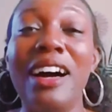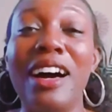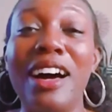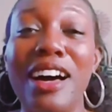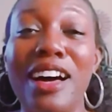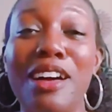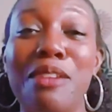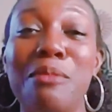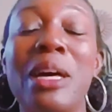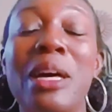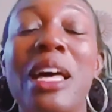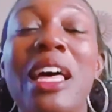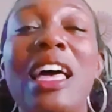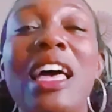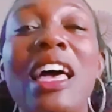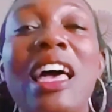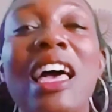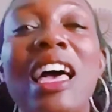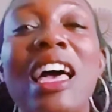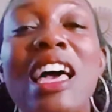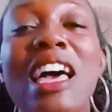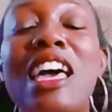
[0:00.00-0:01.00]
um,
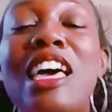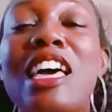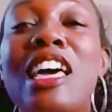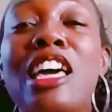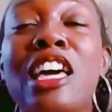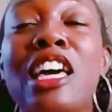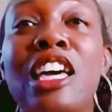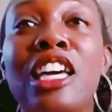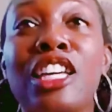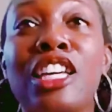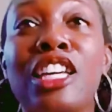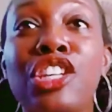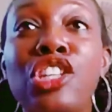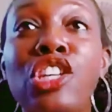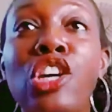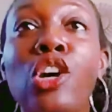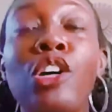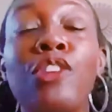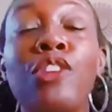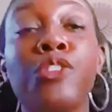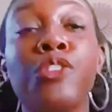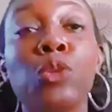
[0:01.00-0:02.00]
you know,
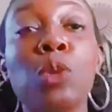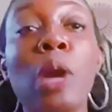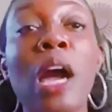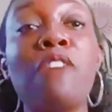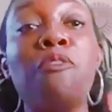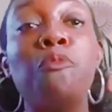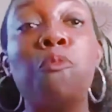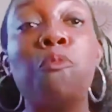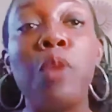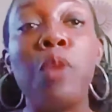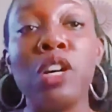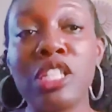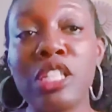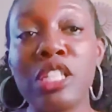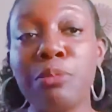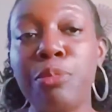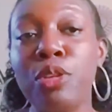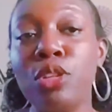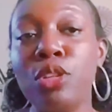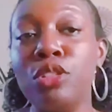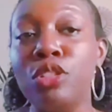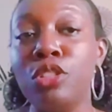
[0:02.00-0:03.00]
if you have
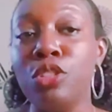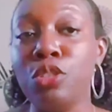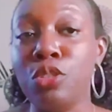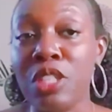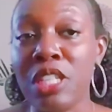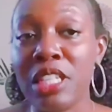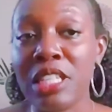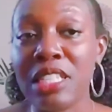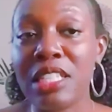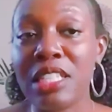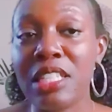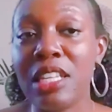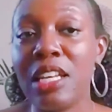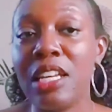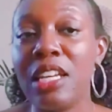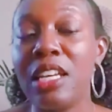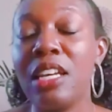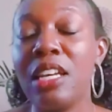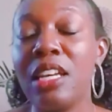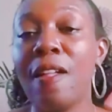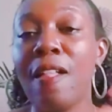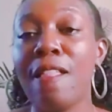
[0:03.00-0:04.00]
multiple units,
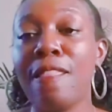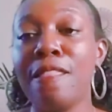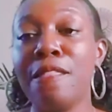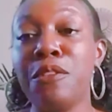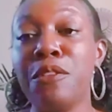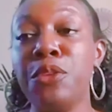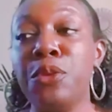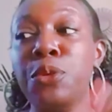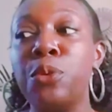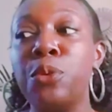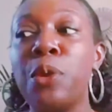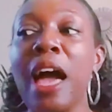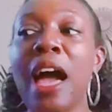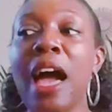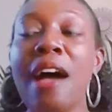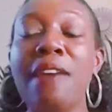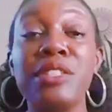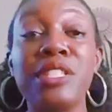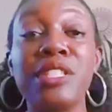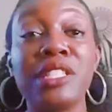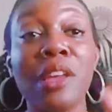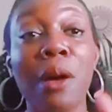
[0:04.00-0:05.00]
you have
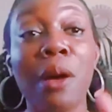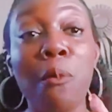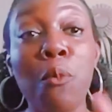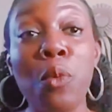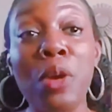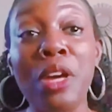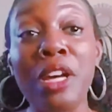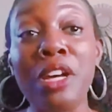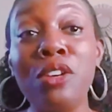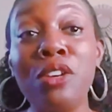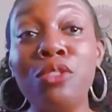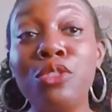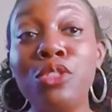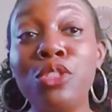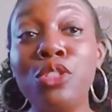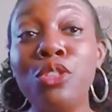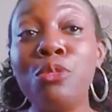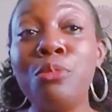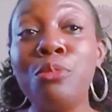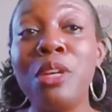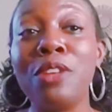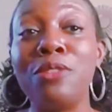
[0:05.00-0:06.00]
some wiggle
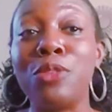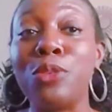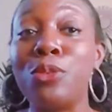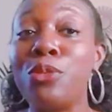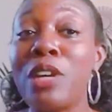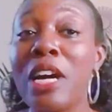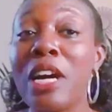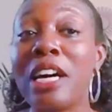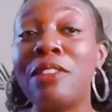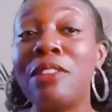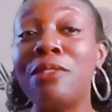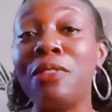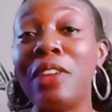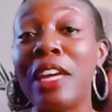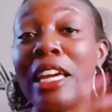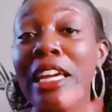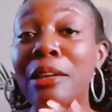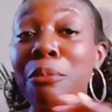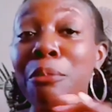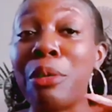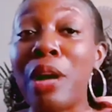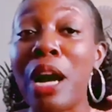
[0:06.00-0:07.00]
room. If you've got a
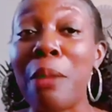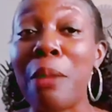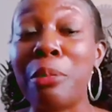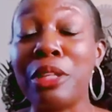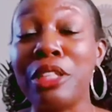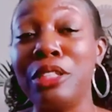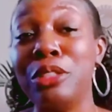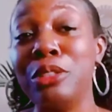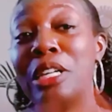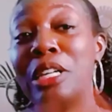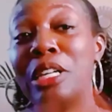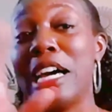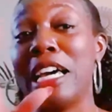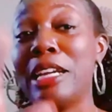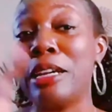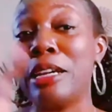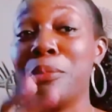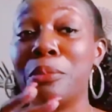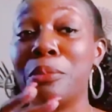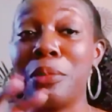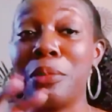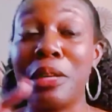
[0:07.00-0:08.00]
vacant property, you kind of
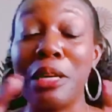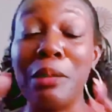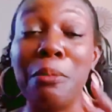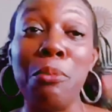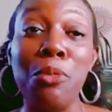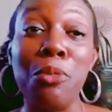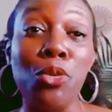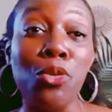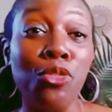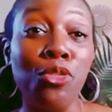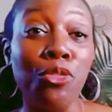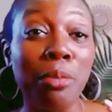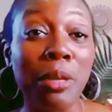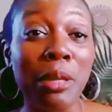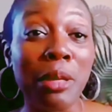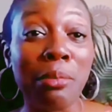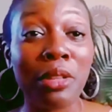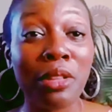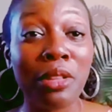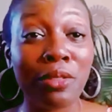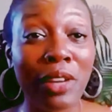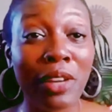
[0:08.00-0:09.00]
can move
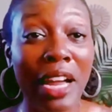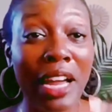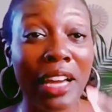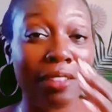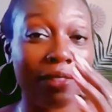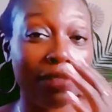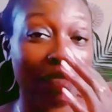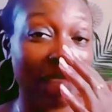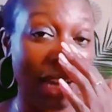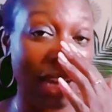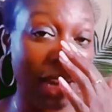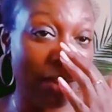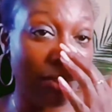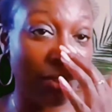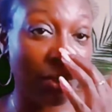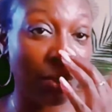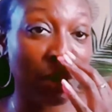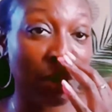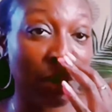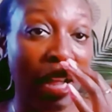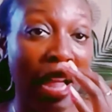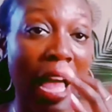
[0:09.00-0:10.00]
people around if that ever
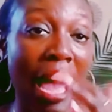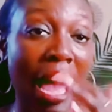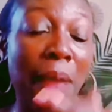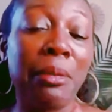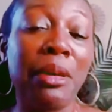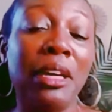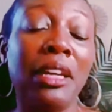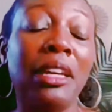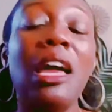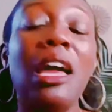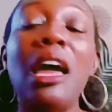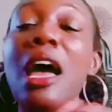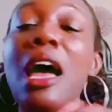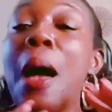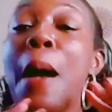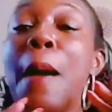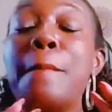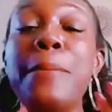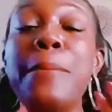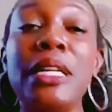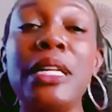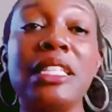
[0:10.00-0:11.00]
were to happen,
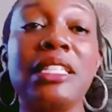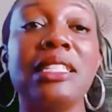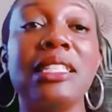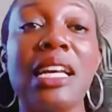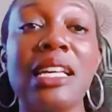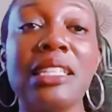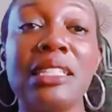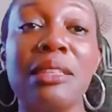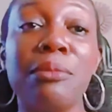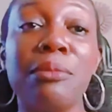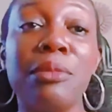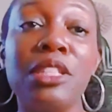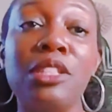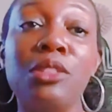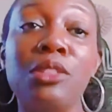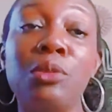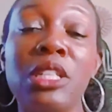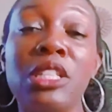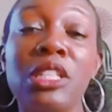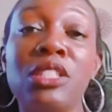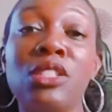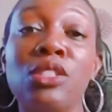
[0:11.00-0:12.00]
but it's not something you
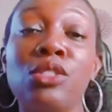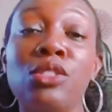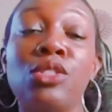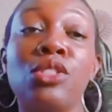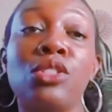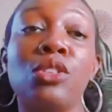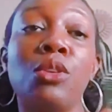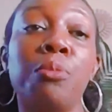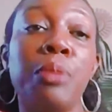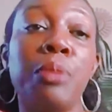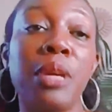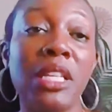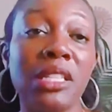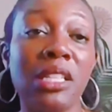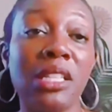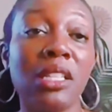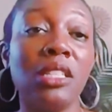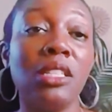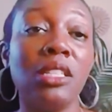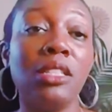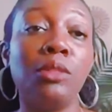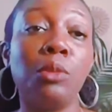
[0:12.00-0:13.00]
want to do. So
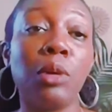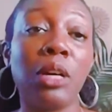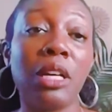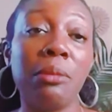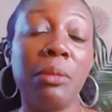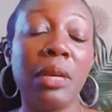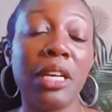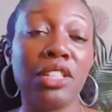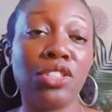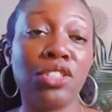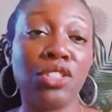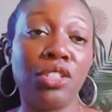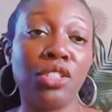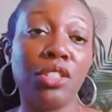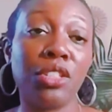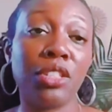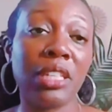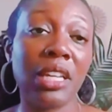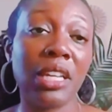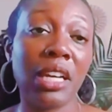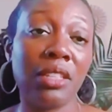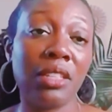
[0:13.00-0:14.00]
basically, you want to make sure
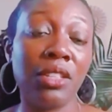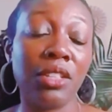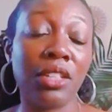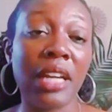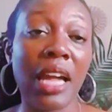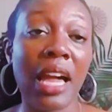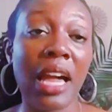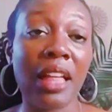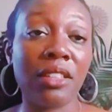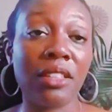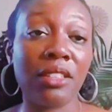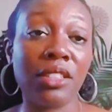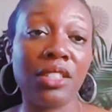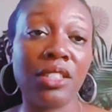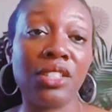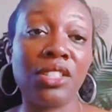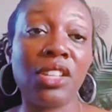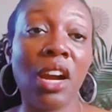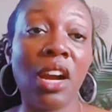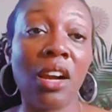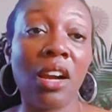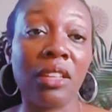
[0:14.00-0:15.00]
your, your calendars
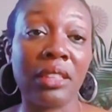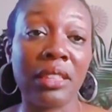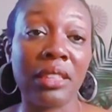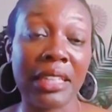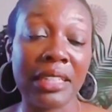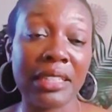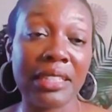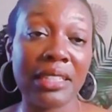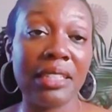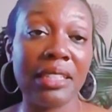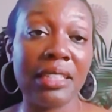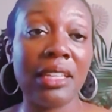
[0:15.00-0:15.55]
are linked